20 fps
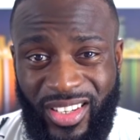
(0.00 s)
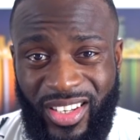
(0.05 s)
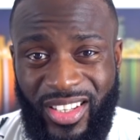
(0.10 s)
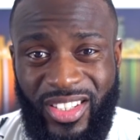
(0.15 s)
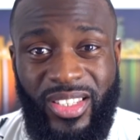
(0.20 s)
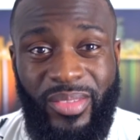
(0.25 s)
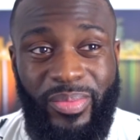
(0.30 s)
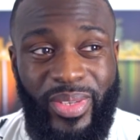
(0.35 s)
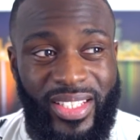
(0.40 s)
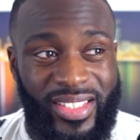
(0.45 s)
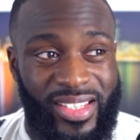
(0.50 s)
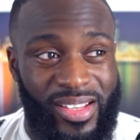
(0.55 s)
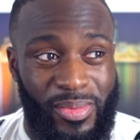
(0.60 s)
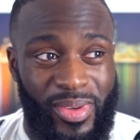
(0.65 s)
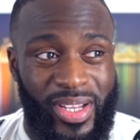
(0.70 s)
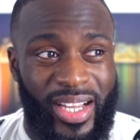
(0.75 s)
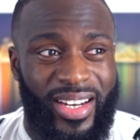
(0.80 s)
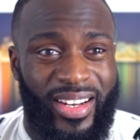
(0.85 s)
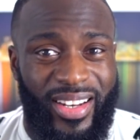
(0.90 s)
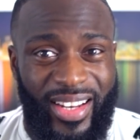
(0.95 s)
there needs to be some
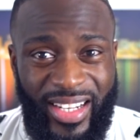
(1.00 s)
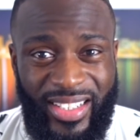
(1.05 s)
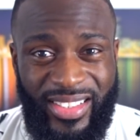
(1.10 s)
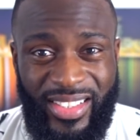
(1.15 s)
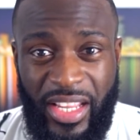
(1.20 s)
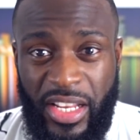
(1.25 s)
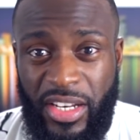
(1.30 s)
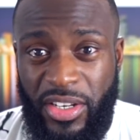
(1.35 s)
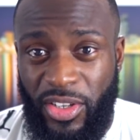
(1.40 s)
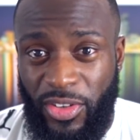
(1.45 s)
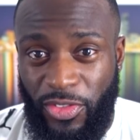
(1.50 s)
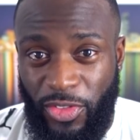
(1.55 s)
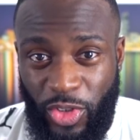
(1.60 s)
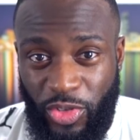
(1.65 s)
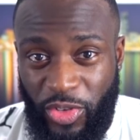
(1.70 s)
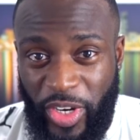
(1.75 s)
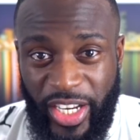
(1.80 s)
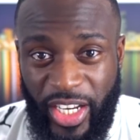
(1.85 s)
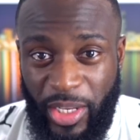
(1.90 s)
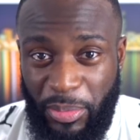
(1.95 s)
kind of like Tinder for
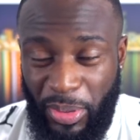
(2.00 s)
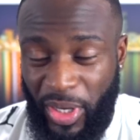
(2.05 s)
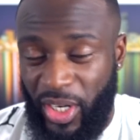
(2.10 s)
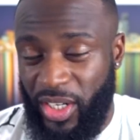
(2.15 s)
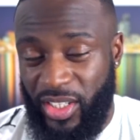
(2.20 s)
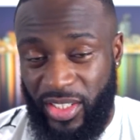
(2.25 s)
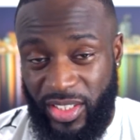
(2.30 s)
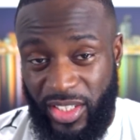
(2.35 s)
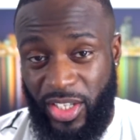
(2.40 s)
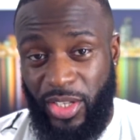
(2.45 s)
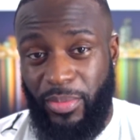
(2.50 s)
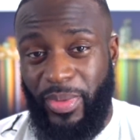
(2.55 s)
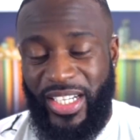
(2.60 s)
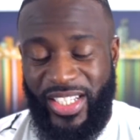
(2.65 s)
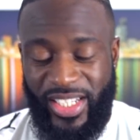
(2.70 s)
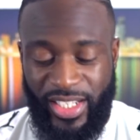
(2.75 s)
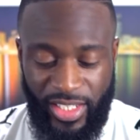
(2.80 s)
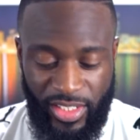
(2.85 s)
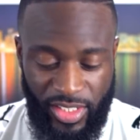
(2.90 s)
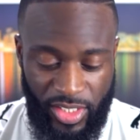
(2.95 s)
training partners. Can you
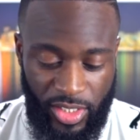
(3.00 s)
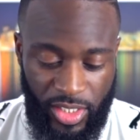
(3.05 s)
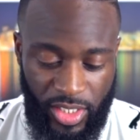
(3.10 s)
imagine it?